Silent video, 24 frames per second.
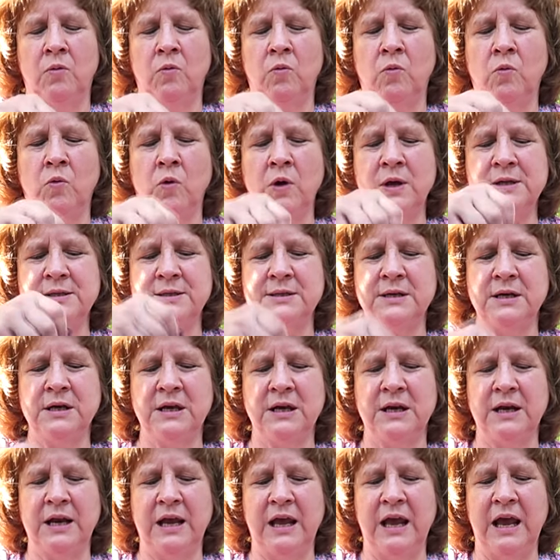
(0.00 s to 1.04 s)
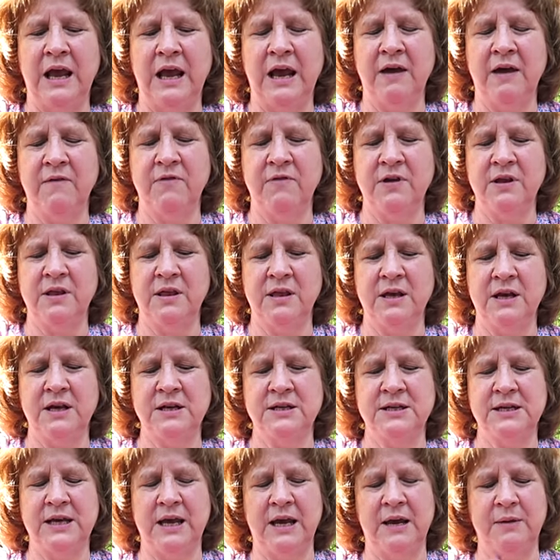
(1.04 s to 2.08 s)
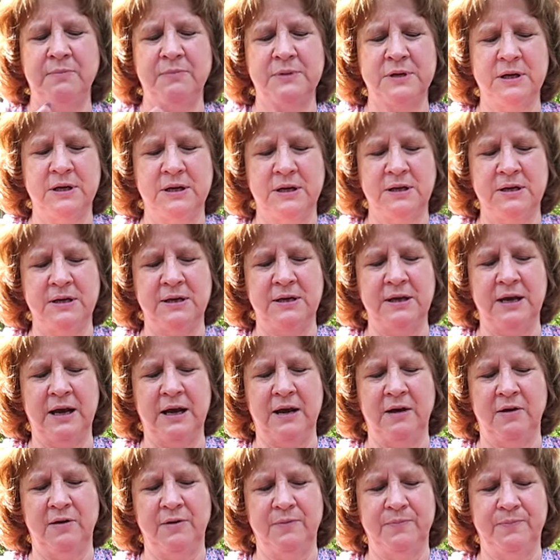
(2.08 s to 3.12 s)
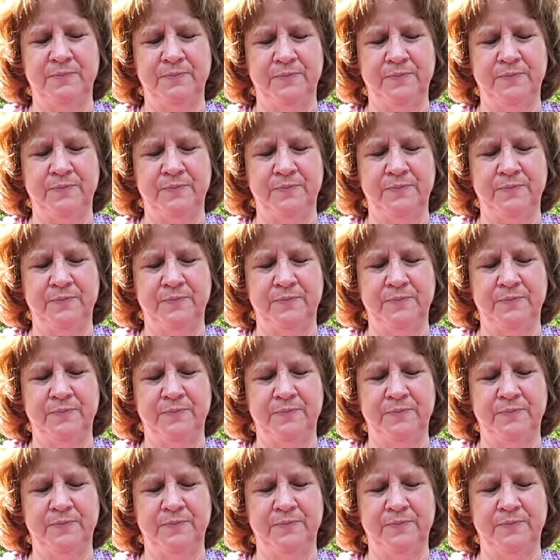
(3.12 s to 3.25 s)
Once I get everything taped down,